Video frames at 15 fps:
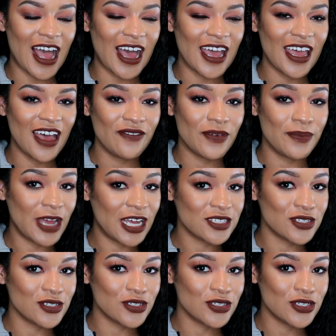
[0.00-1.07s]
I have a
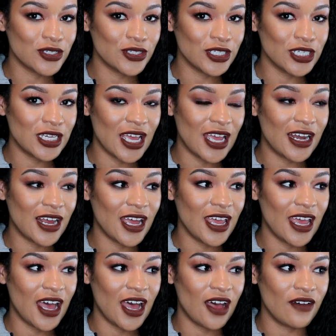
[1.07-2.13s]
master's degree and I
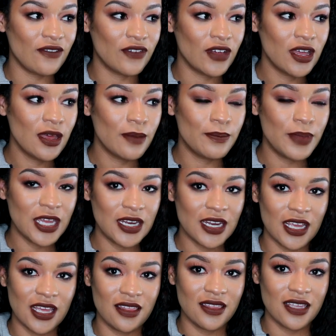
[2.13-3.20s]
have been
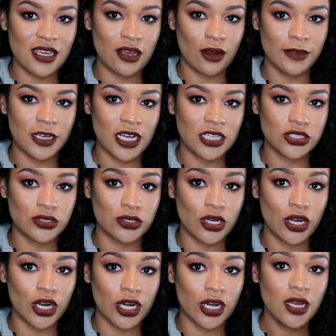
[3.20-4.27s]
in the Army National
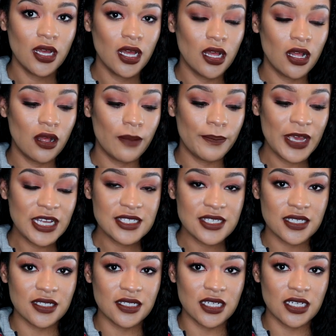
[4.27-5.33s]
Guard
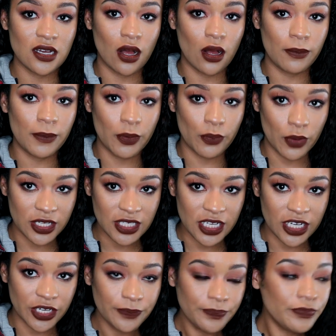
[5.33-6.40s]
basically all but one
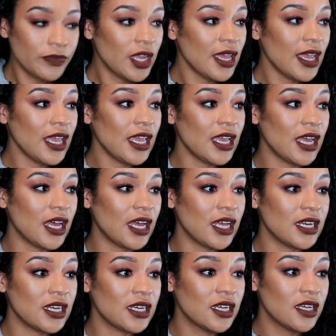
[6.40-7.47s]
year.
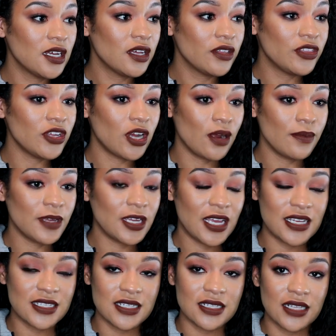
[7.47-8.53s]
And the Army
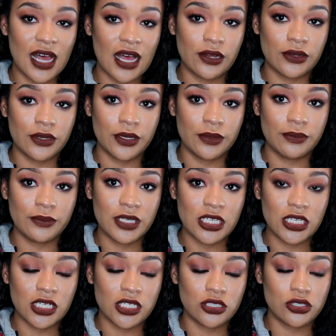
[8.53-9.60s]
has allowed
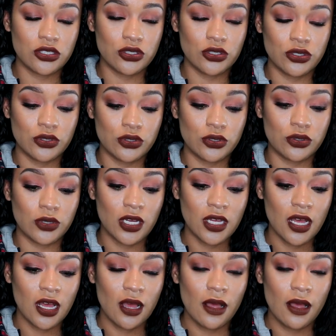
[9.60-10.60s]
me to